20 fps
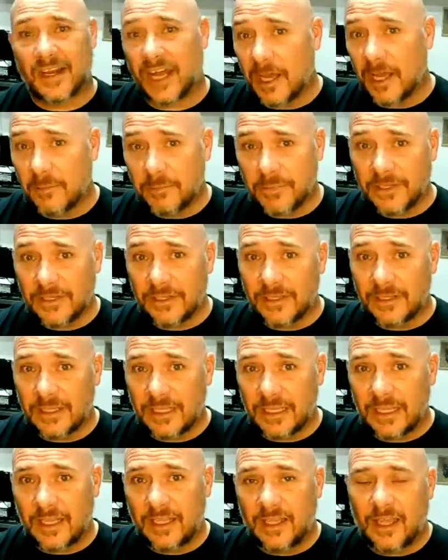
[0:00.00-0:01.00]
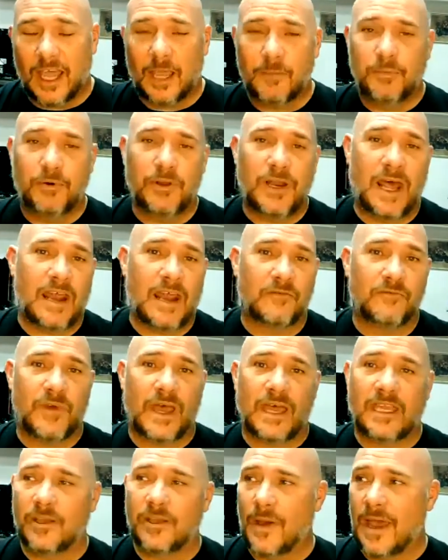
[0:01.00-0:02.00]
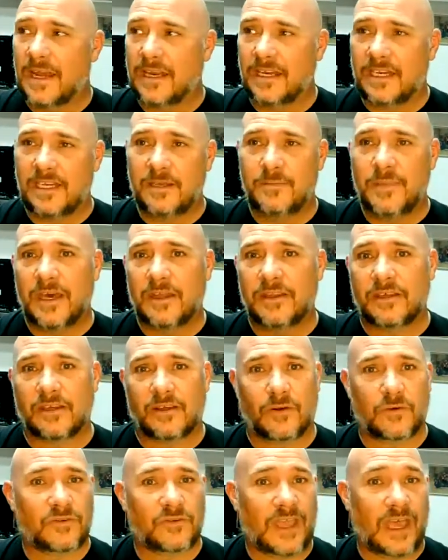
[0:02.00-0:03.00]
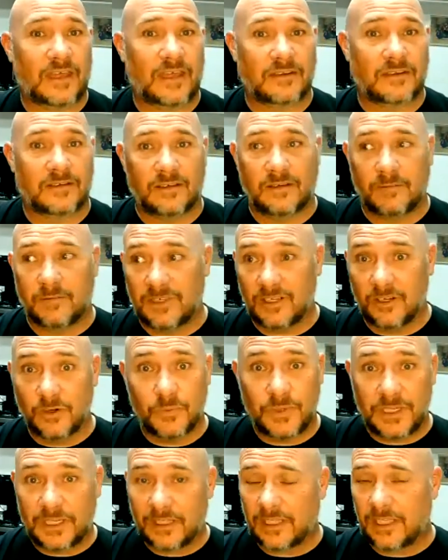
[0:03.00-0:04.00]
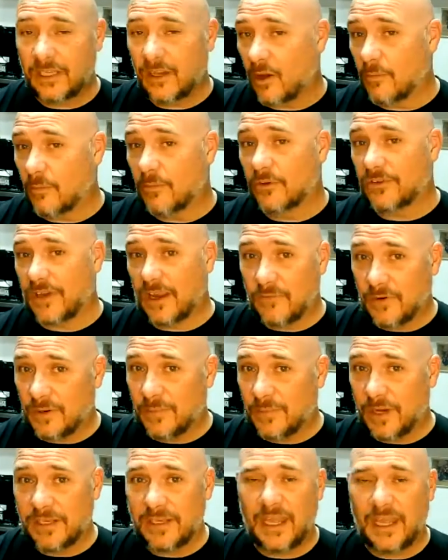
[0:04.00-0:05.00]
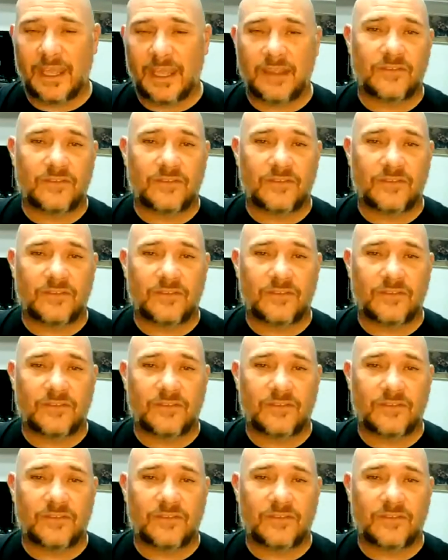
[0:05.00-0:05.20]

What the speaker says: up. I put out a value-added email that goes out near weekly, almost every Monday.